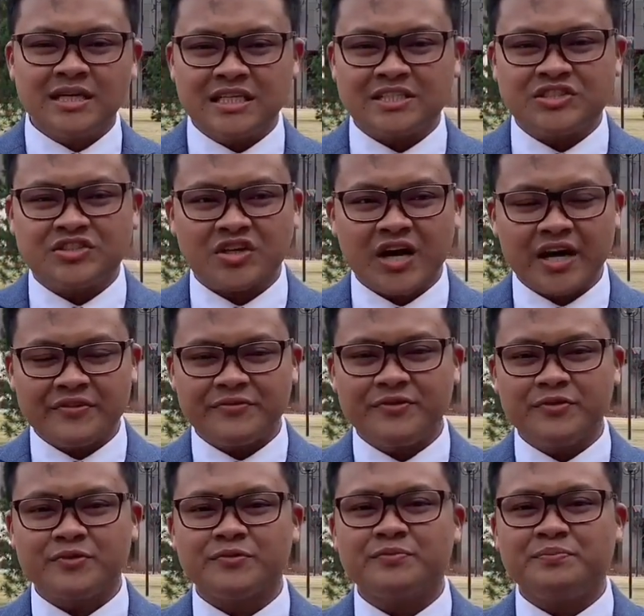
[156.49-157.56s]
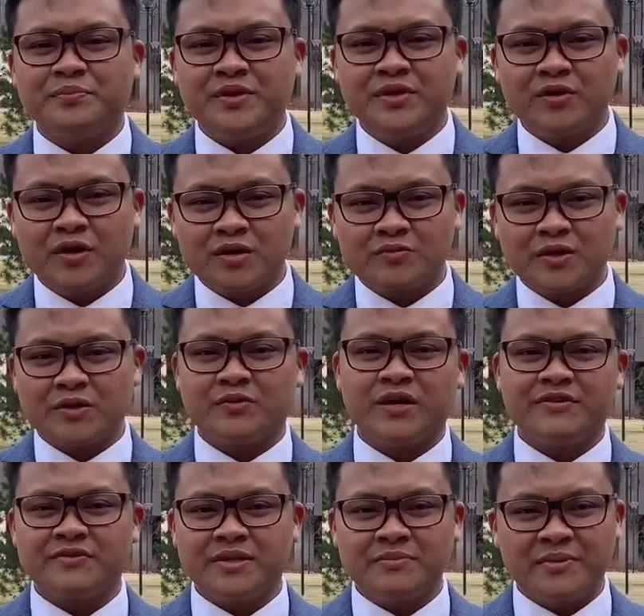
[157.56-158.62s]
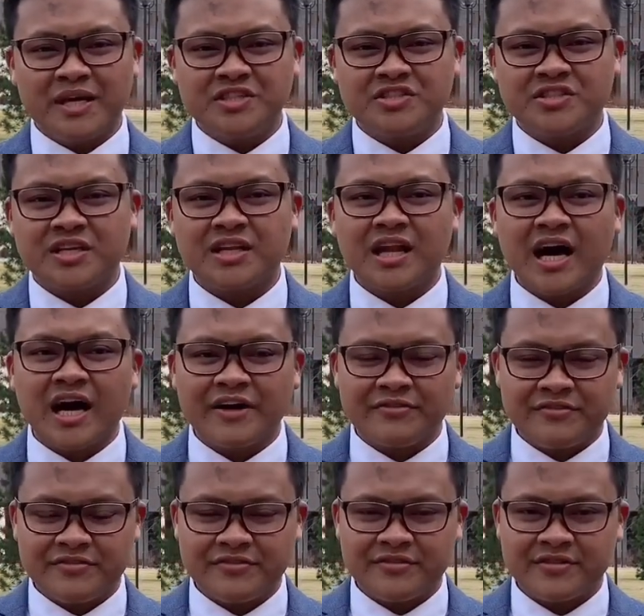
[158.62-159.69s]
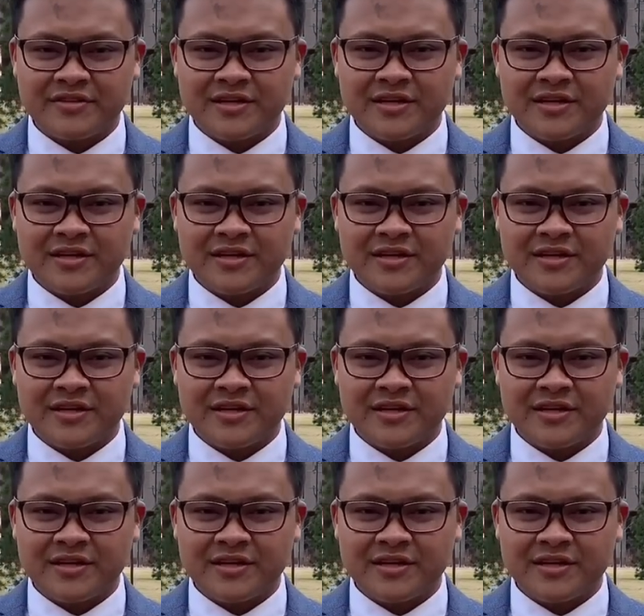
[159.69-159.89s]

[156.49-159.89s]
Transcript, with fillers: It drives you beyond what you ever imagined in life.